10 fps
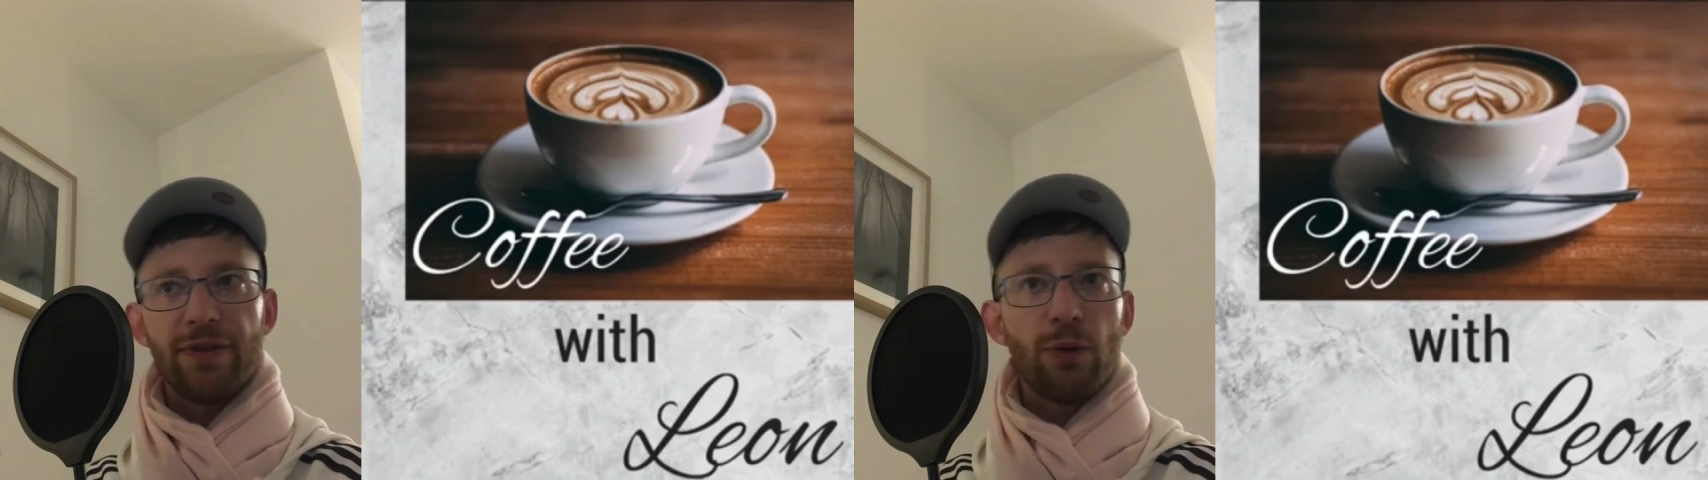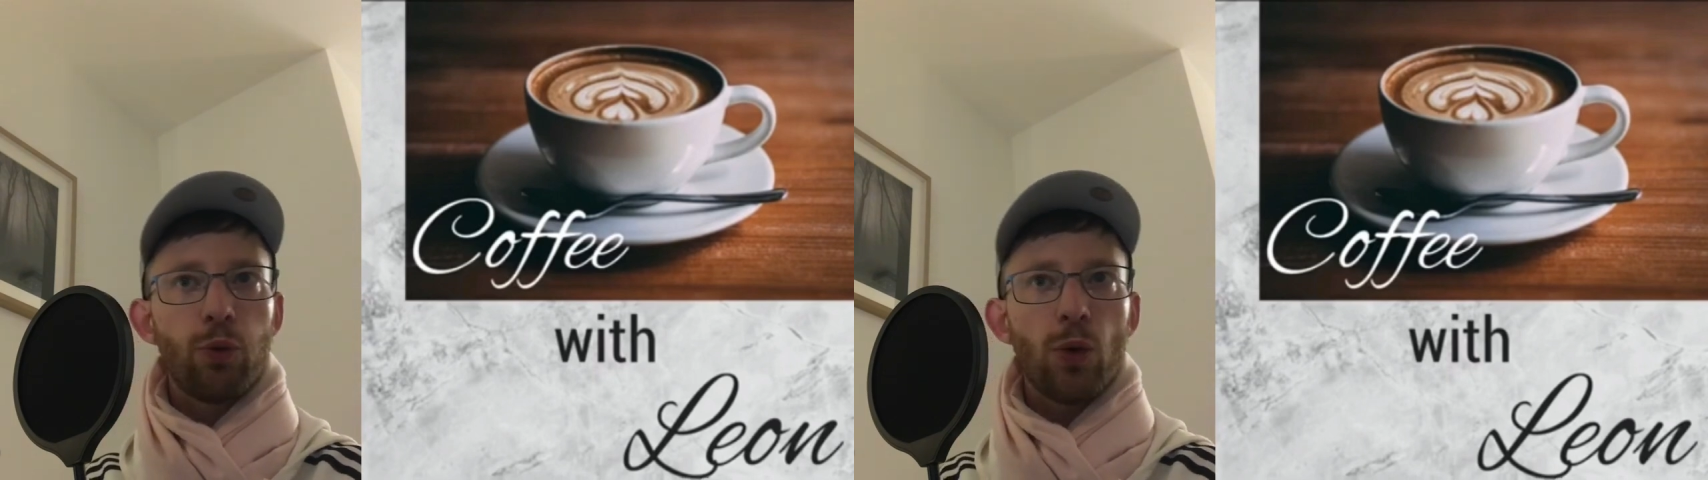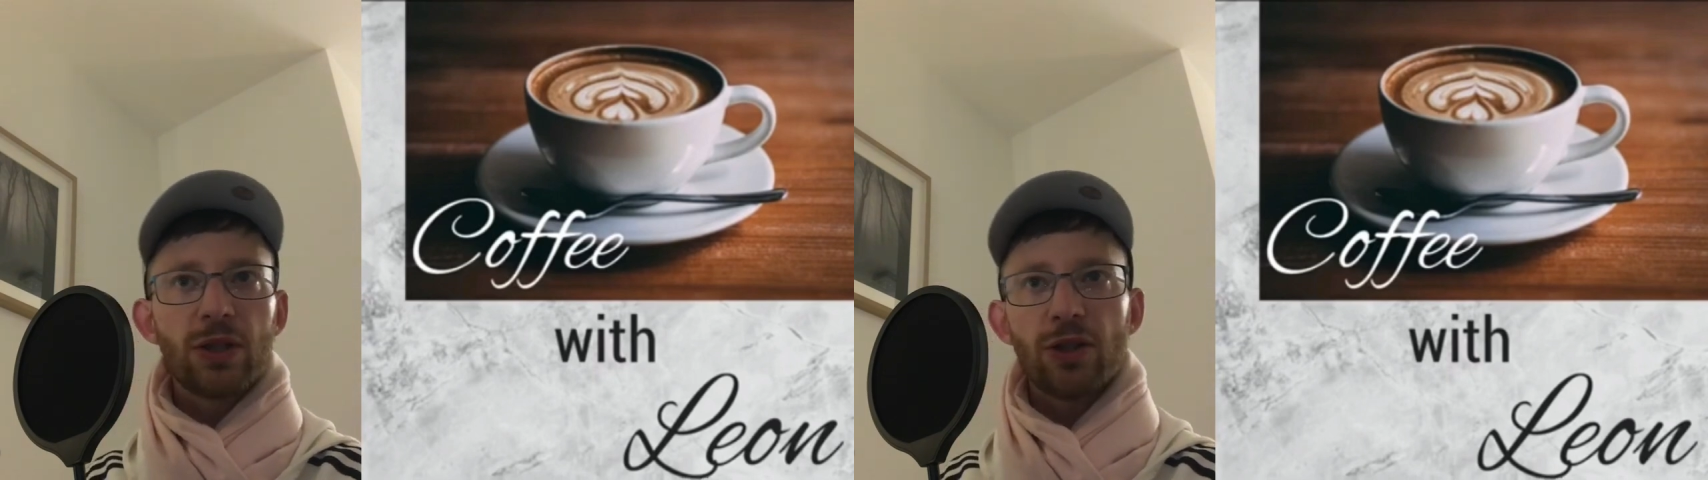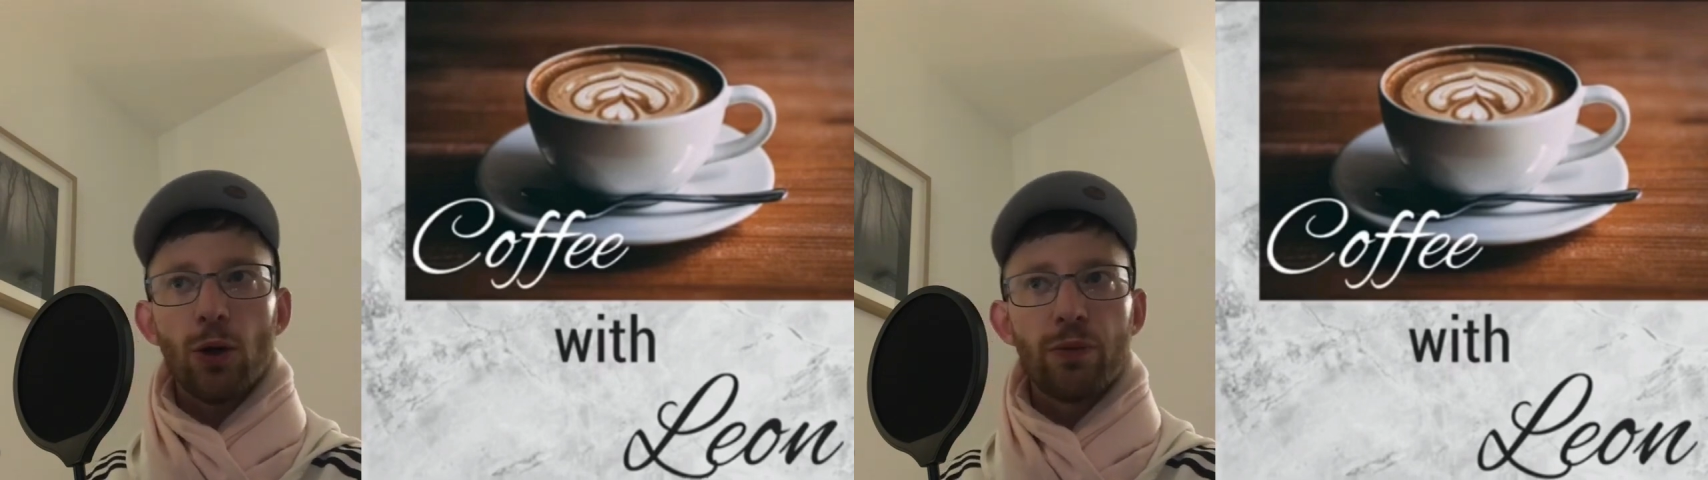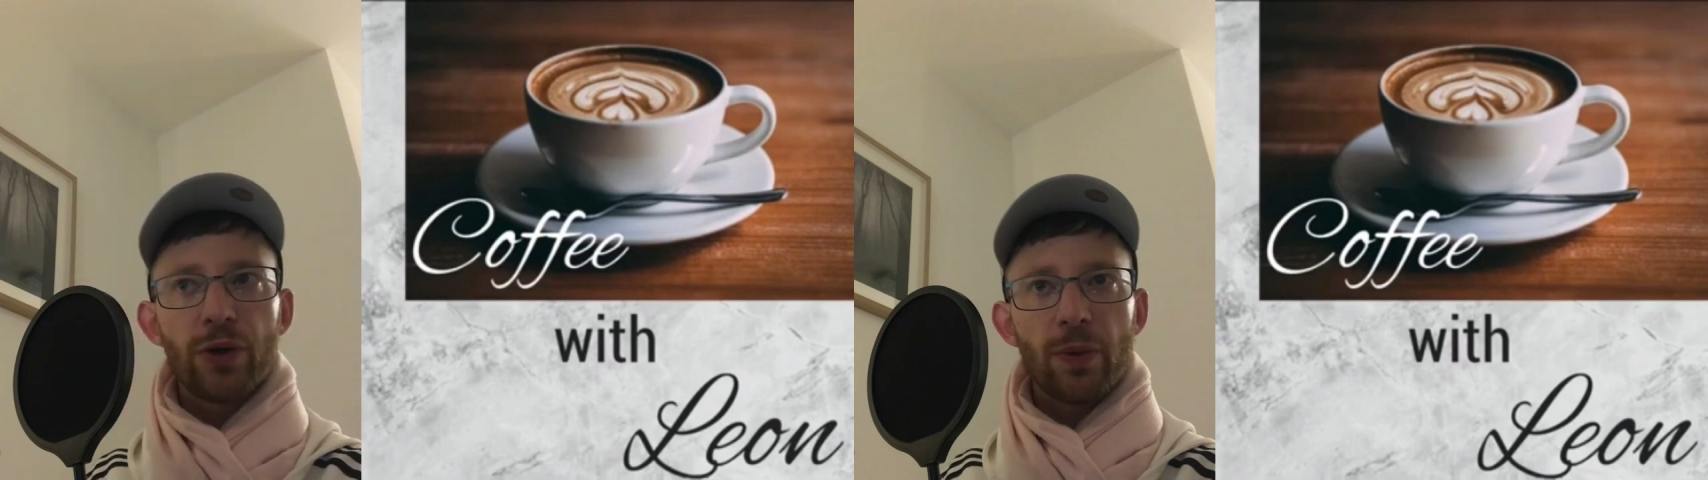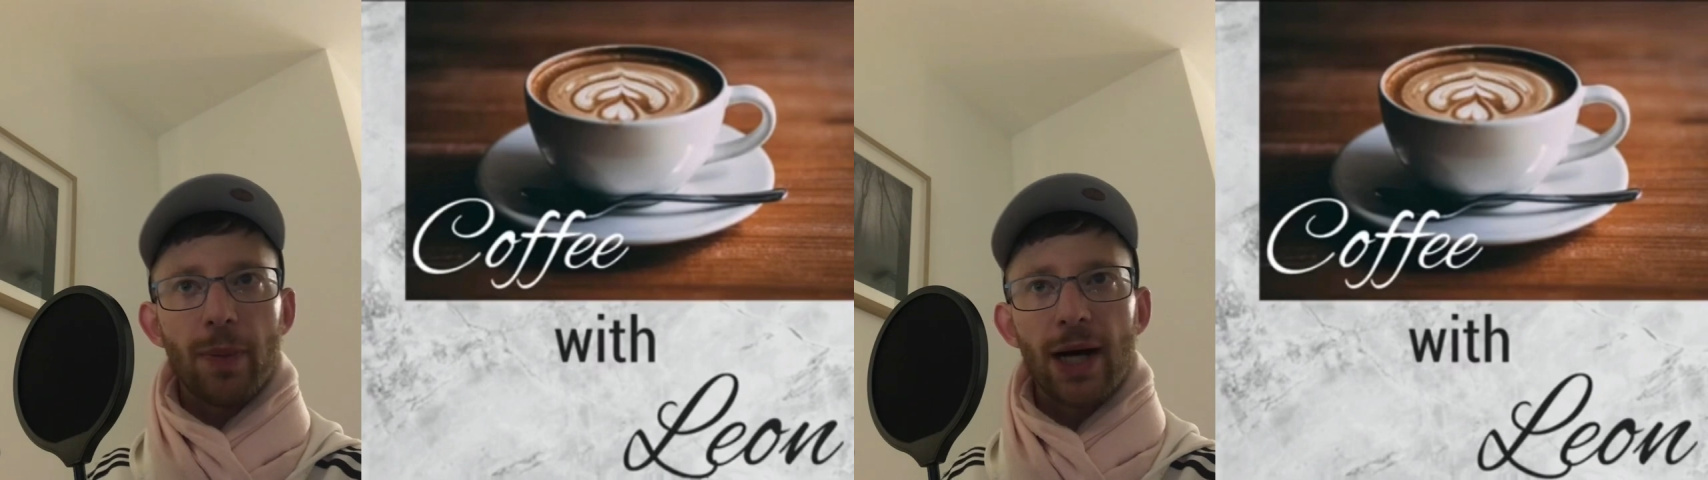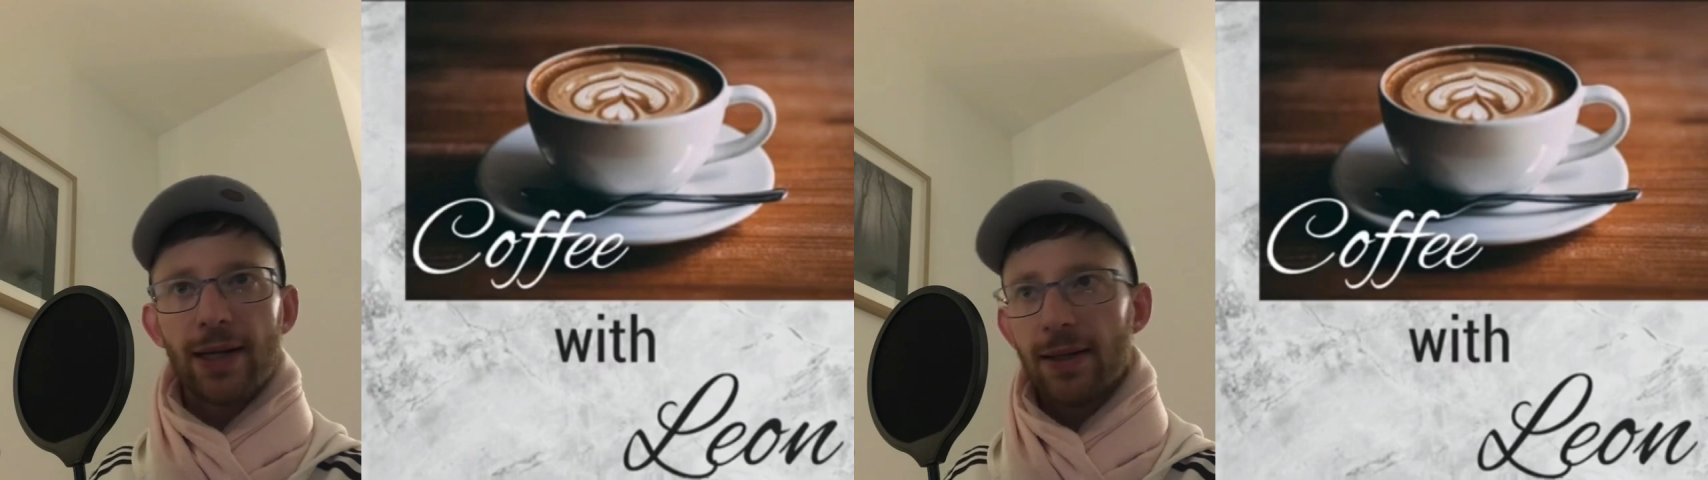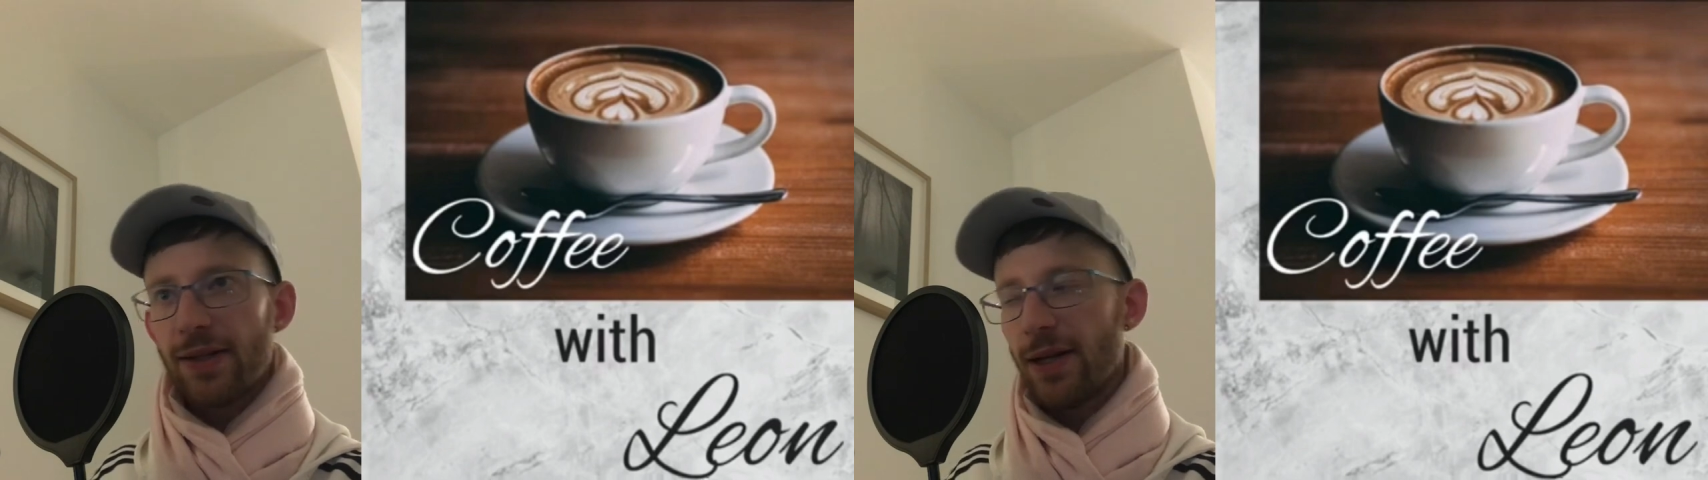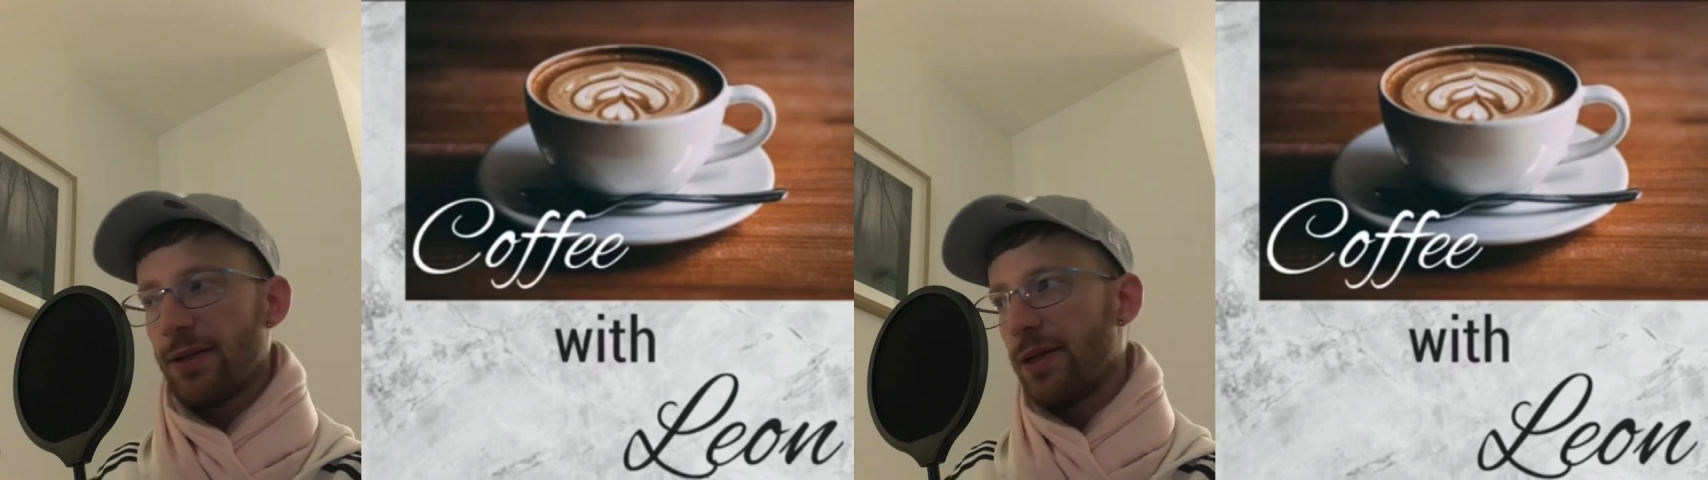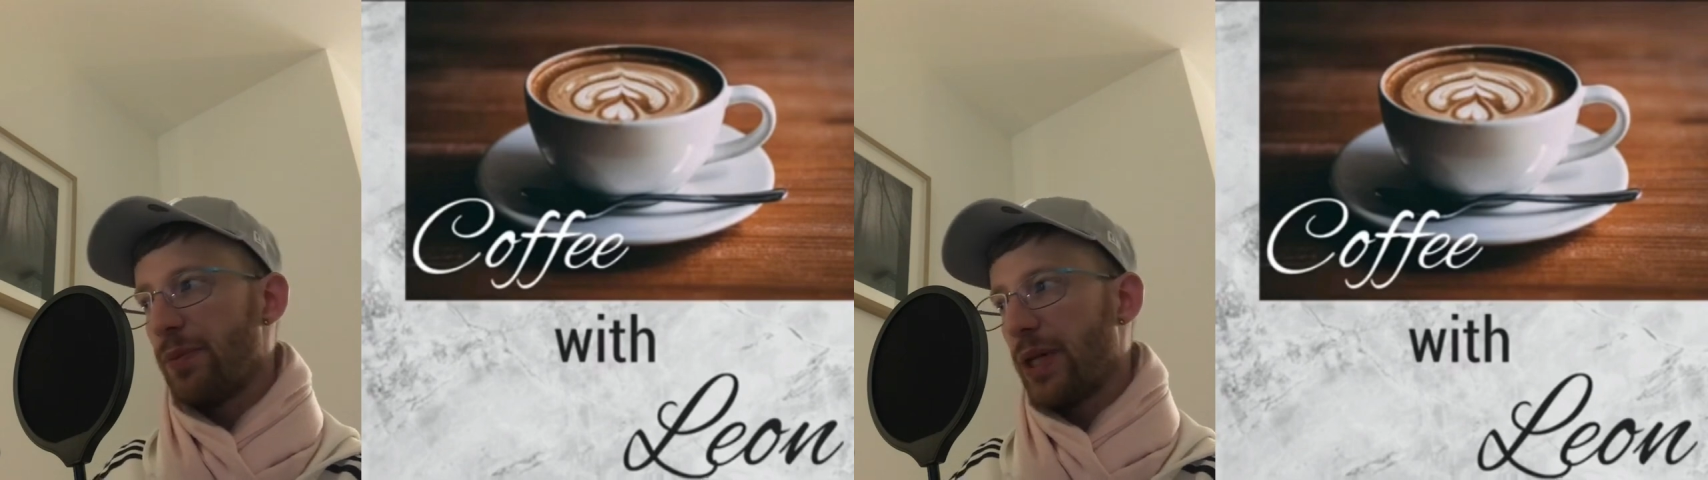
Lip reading: I've walked over the mine, essentially,